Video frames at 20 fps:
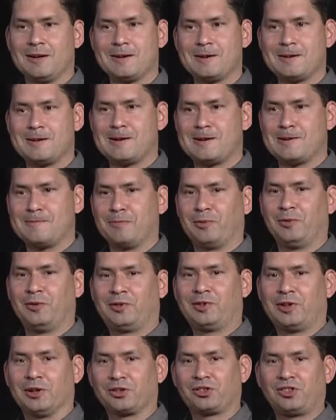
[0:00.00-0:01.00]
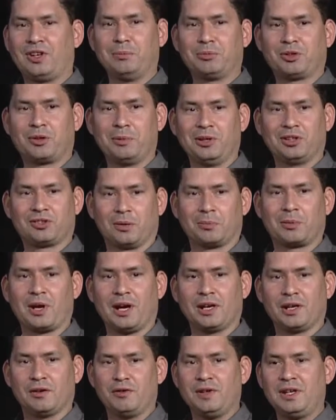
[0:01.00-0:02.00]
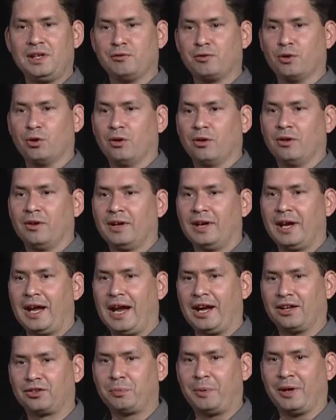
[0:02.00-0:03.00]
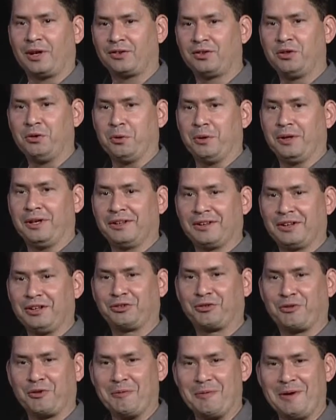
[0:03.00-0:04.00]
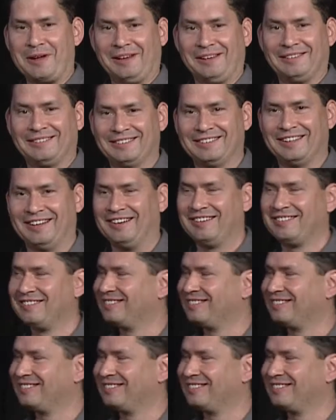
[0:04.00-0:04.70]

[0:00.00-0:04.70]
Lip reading: there seems to be some kind of evil aspect to it, at least for me. You know?